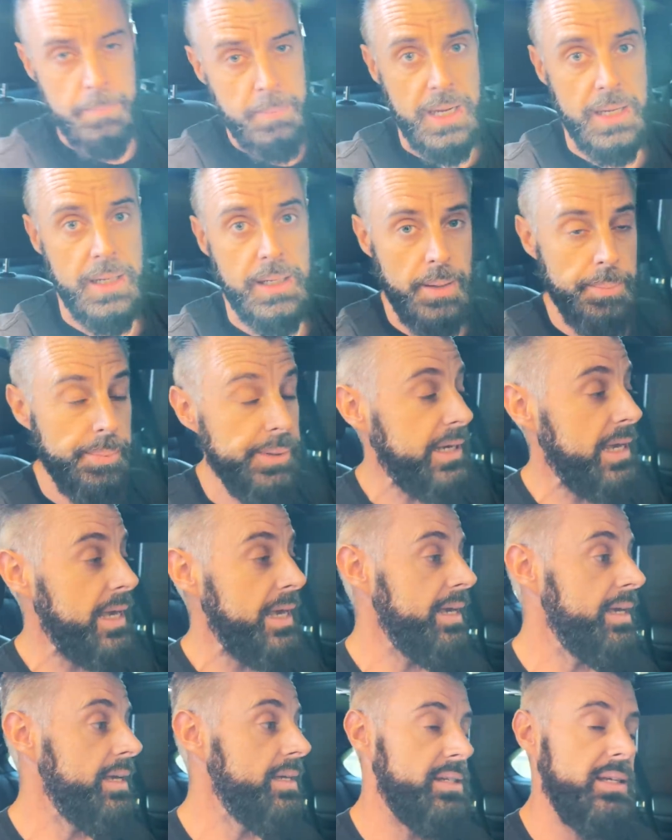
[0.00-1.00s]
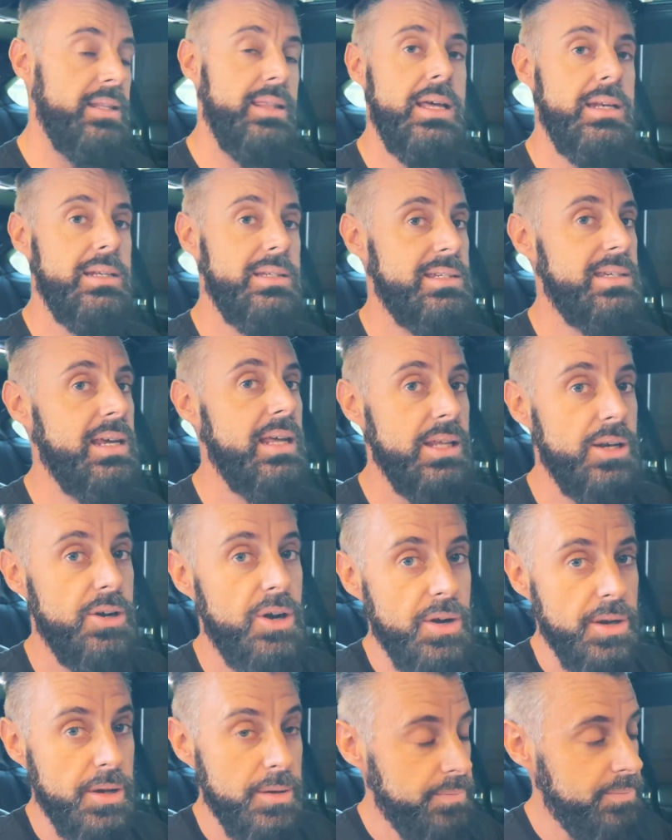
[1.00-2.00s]
make a couple of keys, and then sell it
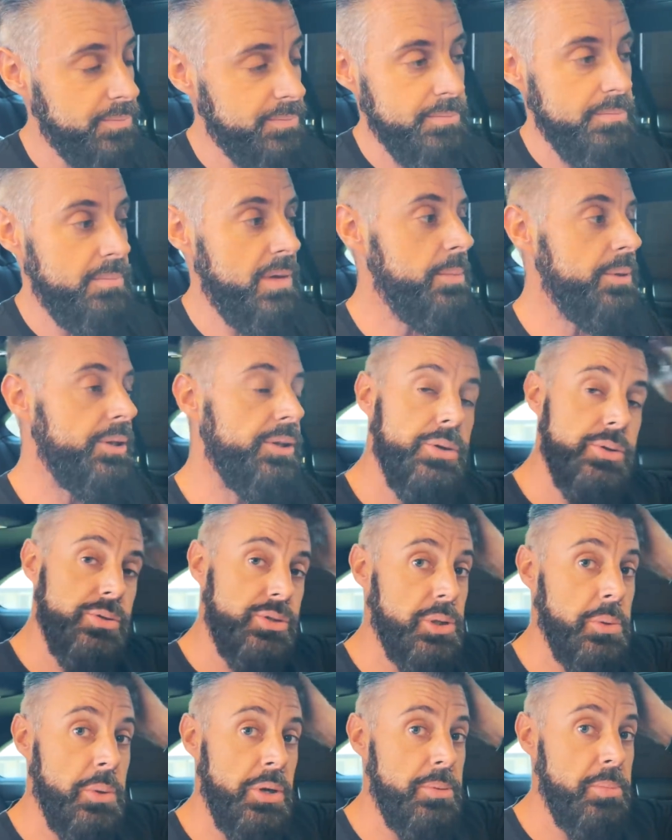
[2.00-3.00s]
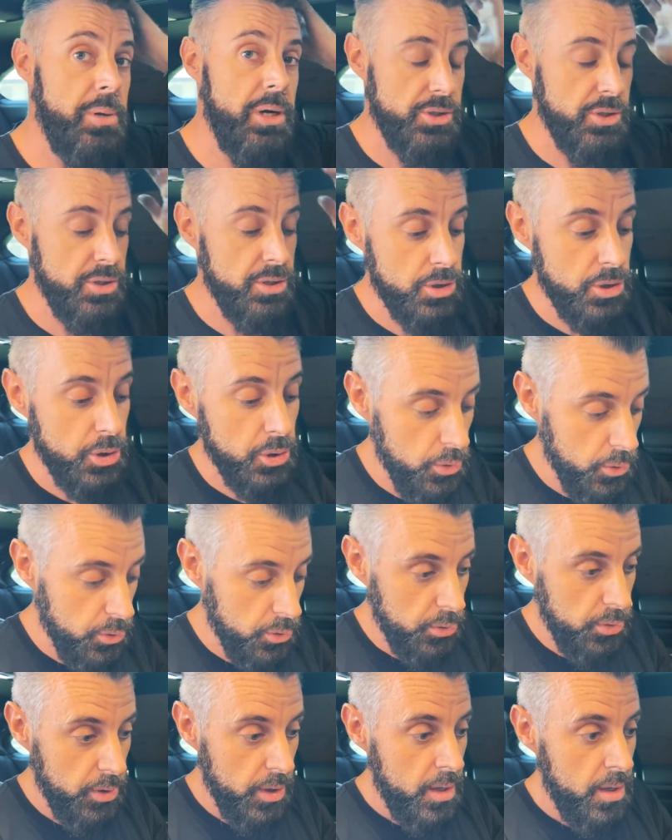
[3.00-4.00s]
on and maybe lose 200 bucks on the
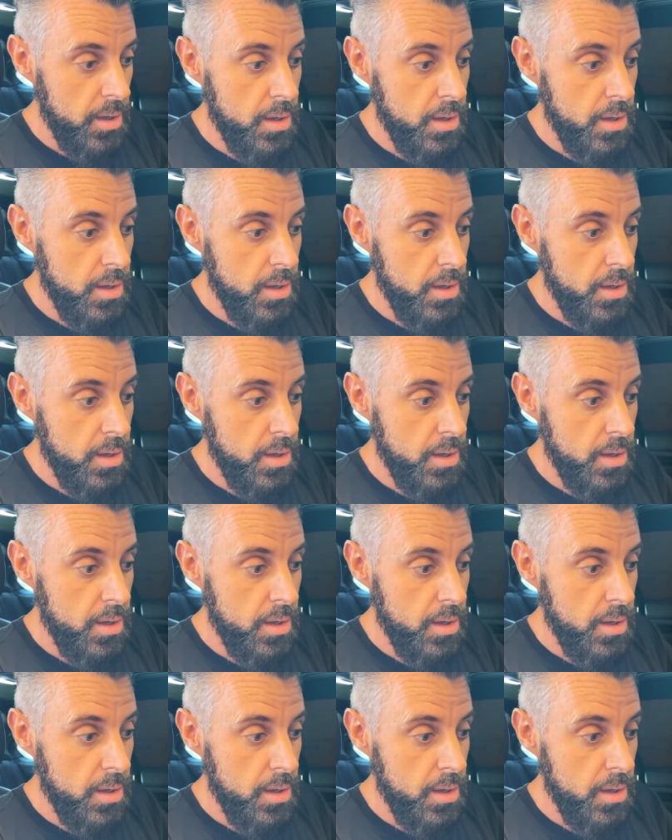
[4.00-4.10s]
tool,